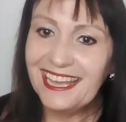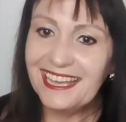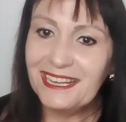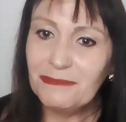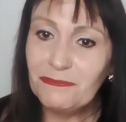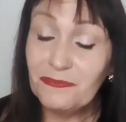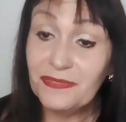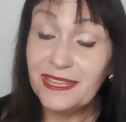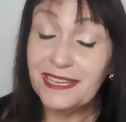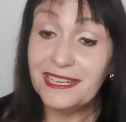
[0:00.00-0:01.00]

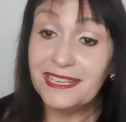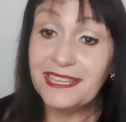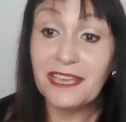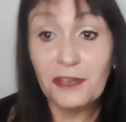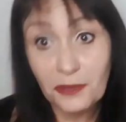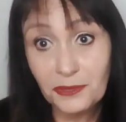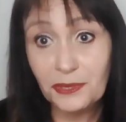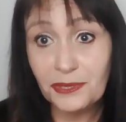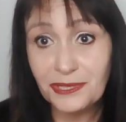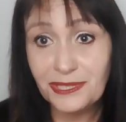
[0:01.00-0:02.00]
They
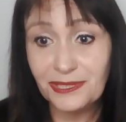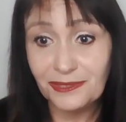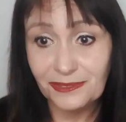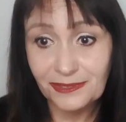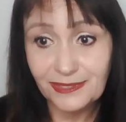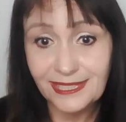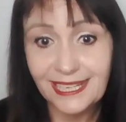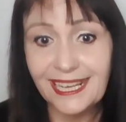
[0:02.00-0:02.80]
coerce you